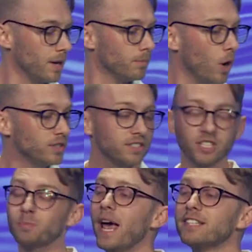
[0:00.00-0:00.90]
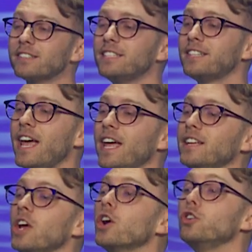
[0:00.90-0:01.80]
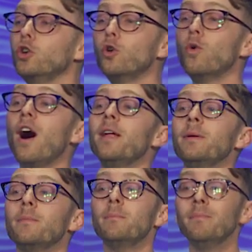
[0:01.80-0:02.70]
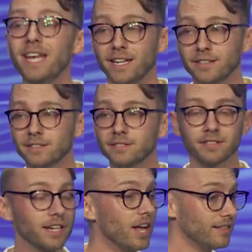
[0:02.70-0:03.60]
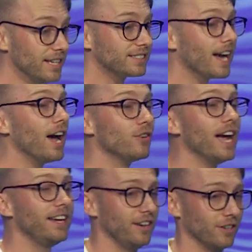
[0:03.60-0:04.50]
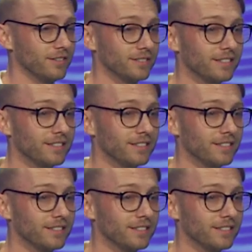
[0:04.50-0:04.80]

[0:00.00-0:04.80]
Moses is basically saying, You want me, this guy right here,